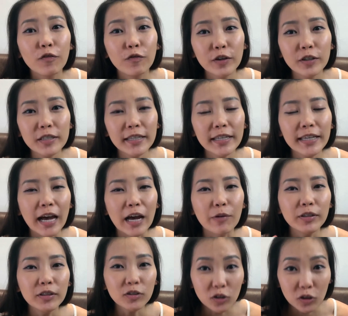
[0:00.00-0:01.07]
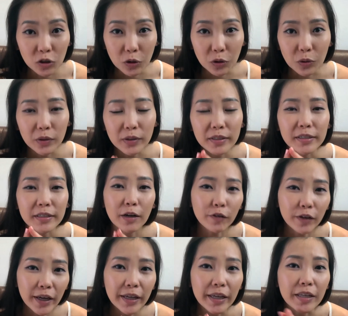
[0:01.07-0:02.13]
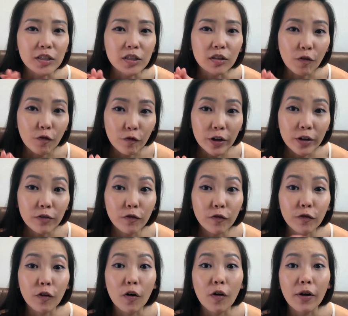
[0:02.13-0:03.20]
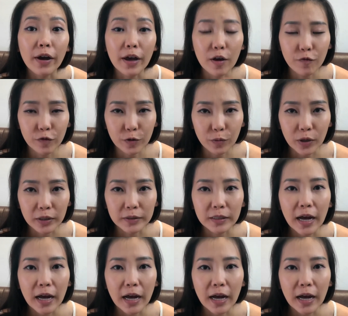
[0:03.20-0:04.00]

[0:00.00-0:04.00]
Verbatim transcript: Firstly, I want you to know self-care is different for everyone.